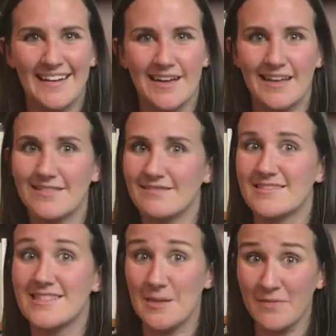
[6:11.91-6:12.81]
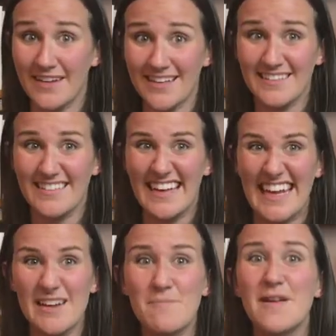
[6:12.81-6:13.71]
and Simeon,
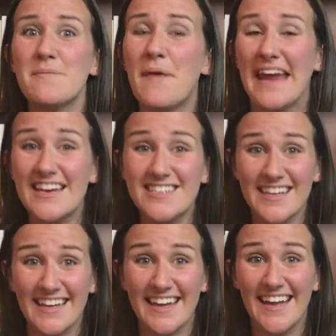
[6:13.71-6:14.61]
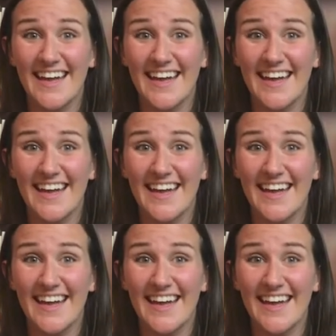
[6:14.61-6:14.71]
he'd been patient,